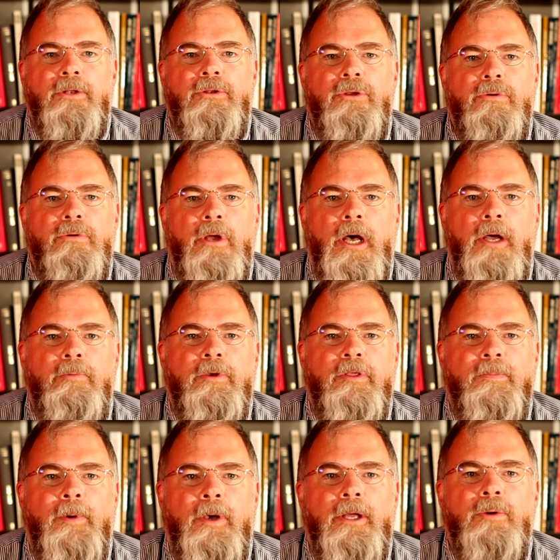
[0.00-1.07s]
and do not
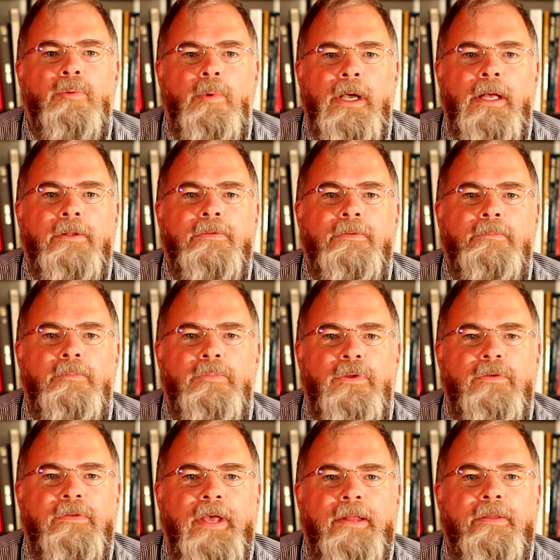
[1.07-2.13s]
respond well
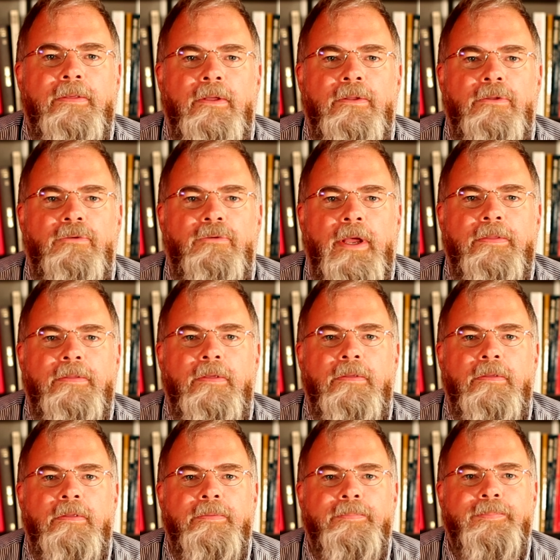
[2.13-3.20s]
to tensile
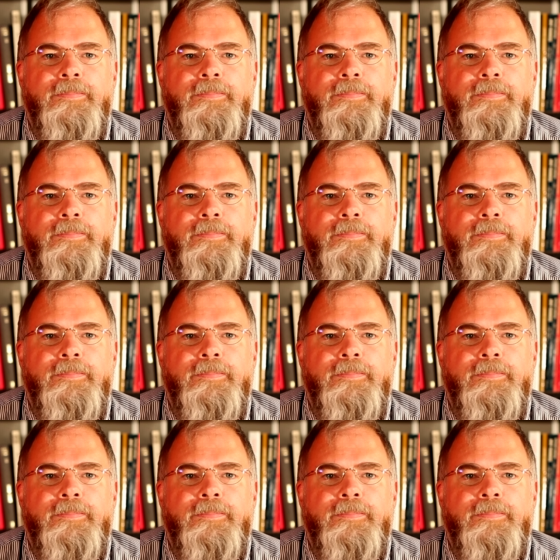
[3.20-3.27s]
stresses.